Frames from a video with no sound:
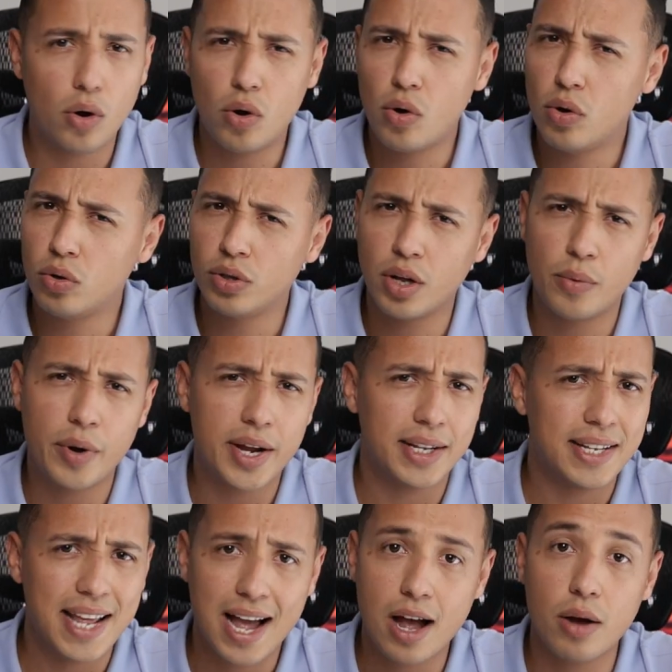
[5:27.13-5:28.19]
all the way
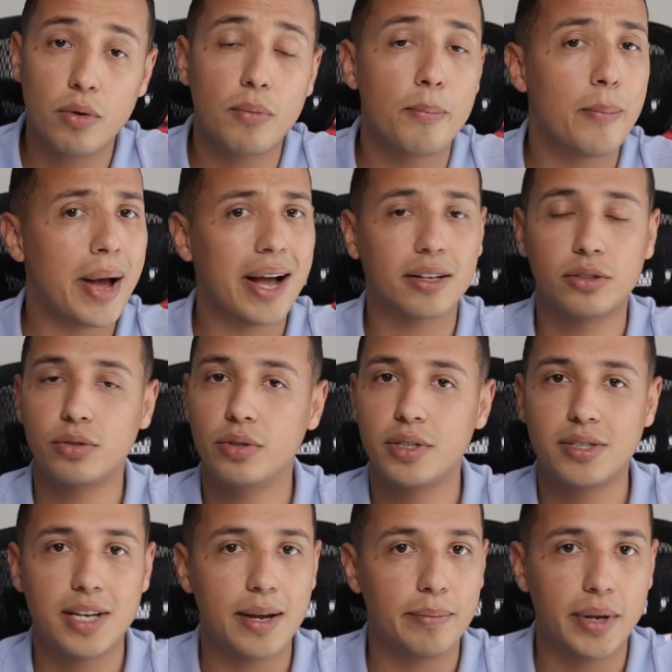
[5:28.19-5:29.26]
down back to the
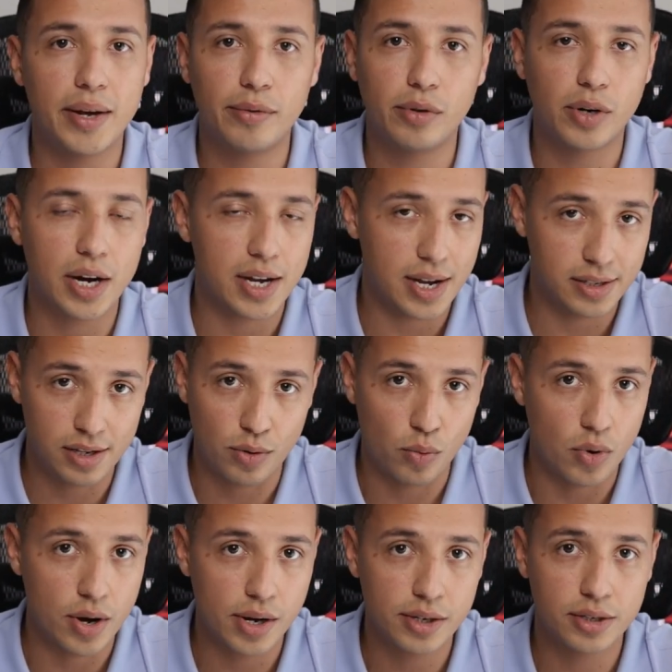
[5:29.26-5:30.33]
same level as it
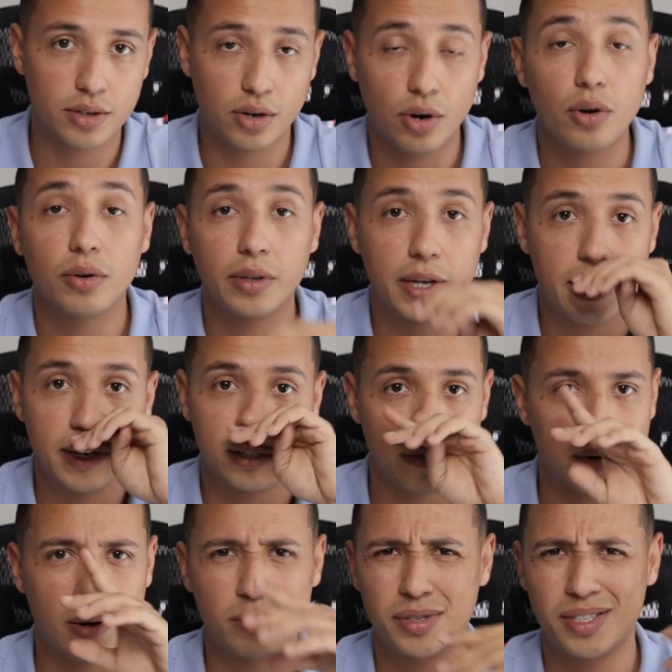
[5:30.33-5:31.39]
was. Currently is
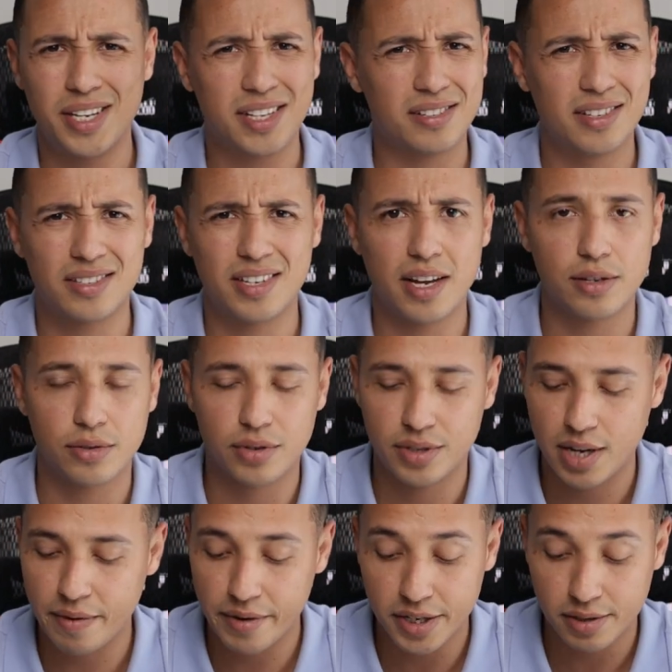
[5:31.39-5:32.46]
around 60 cents or
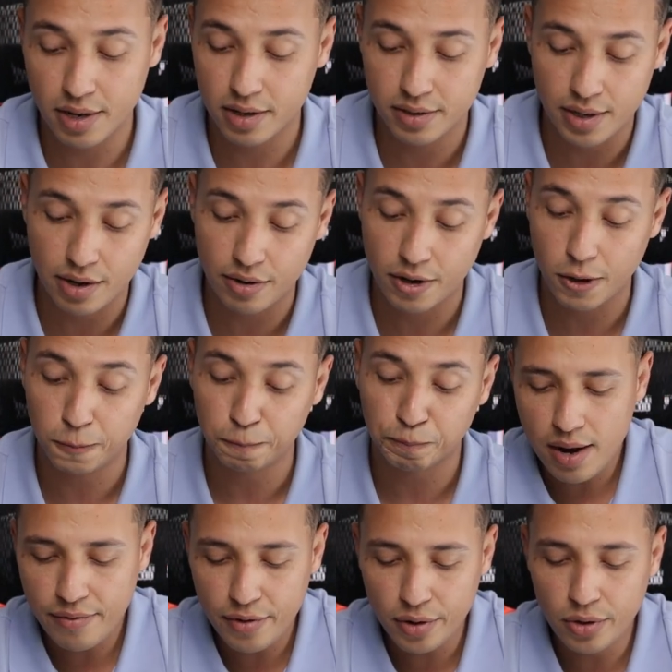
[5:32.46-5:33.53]
70 cents, I don't know.
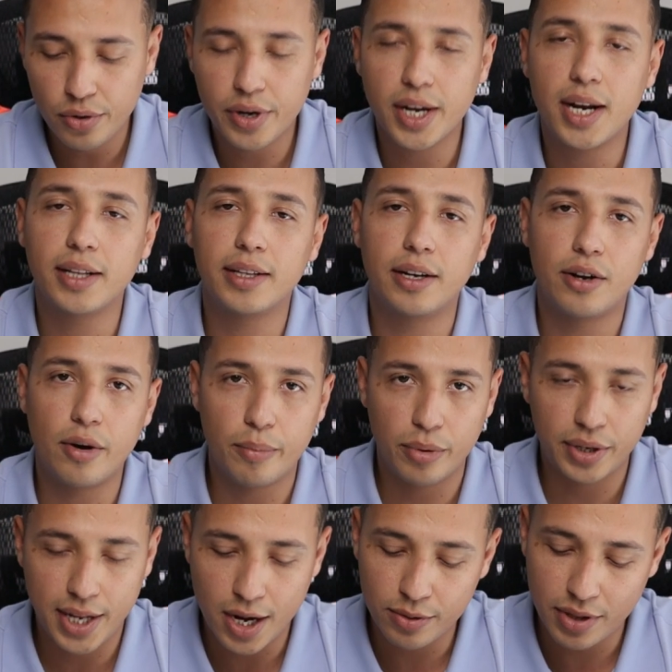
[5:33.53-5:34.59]
And if you're looking at the
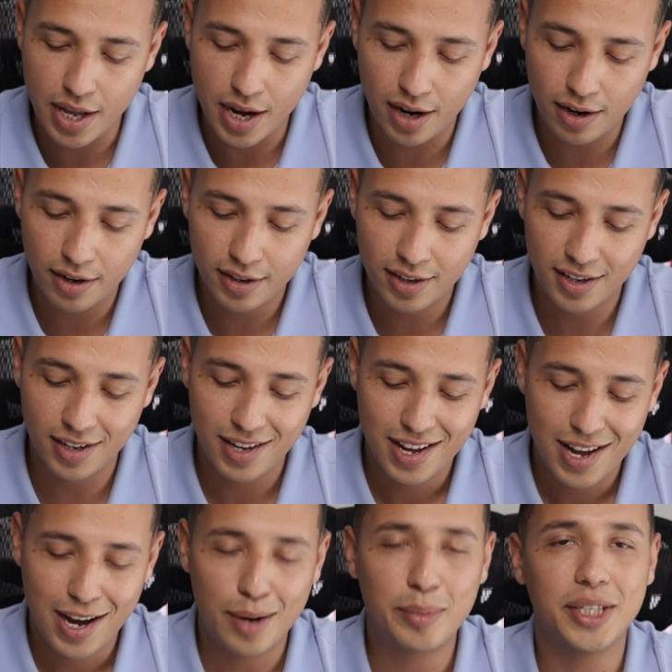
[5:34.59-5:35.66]
number down there,
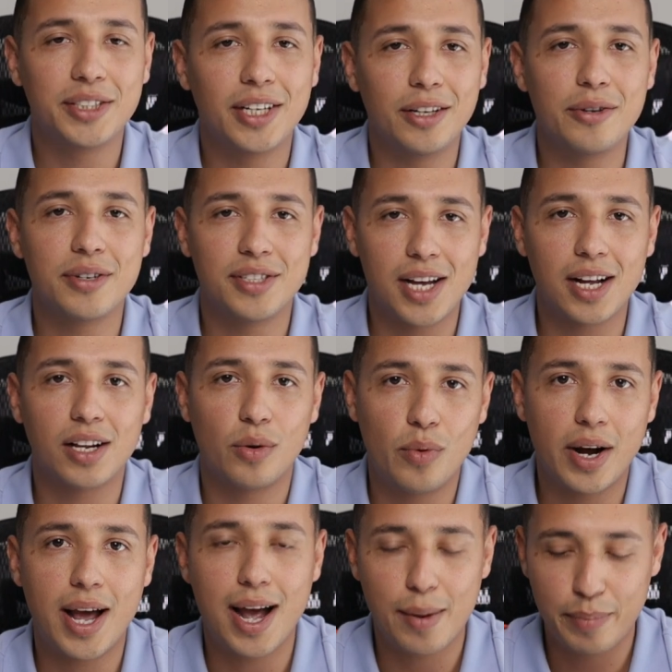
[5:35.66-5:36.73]
I'm gonna tell you exactly
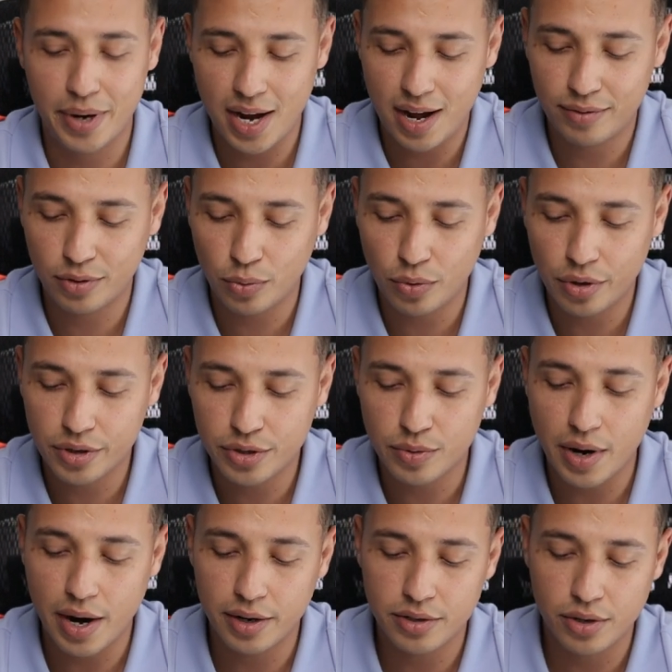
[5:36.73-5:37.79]
what happened afterwards,
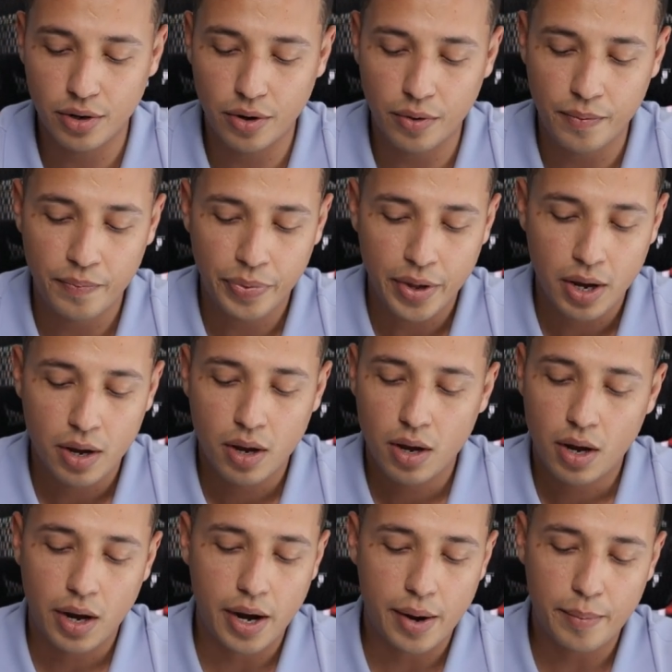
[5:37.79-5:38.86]
right? So
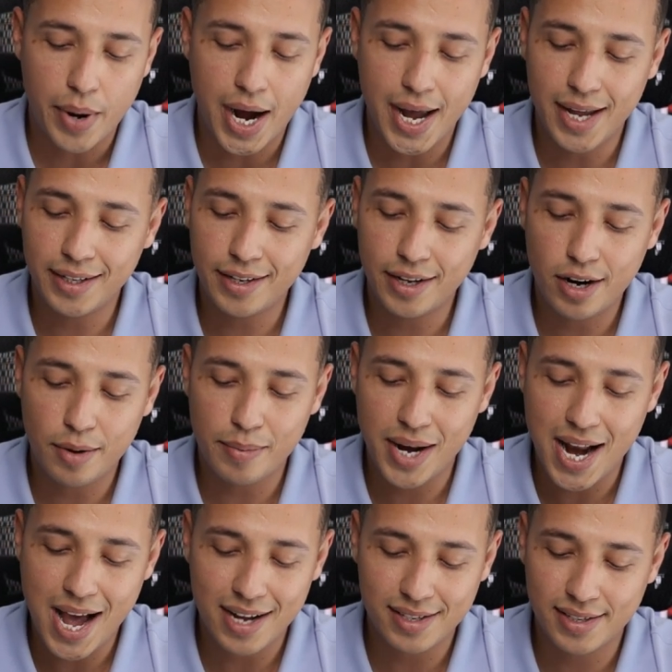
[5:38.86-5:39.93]
I ended up
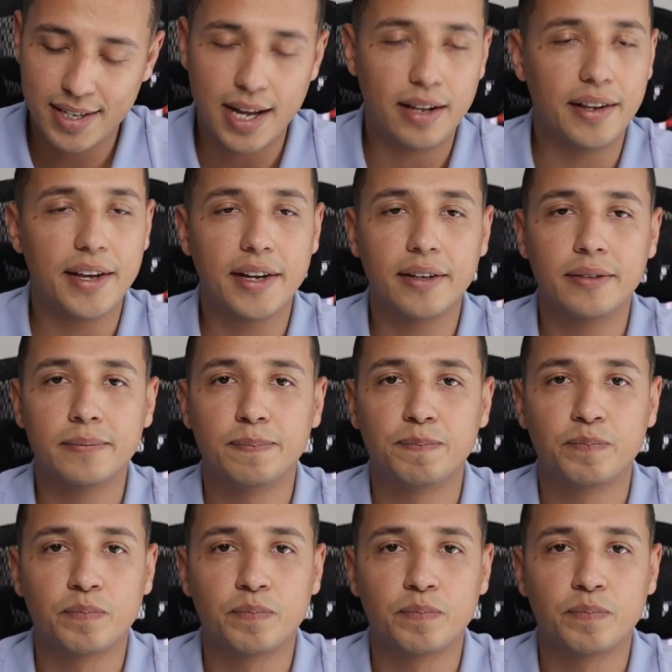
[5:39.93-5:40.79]
not selling.